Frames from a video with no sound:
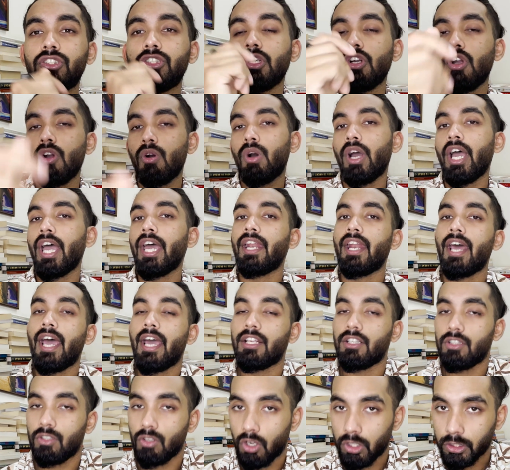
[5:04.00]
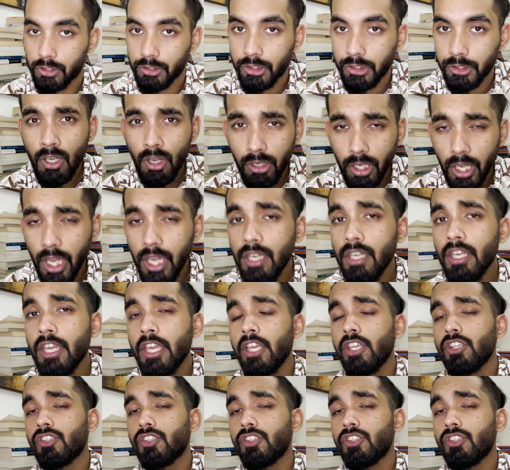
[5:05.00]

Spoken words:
to go ahead and launch. Okay,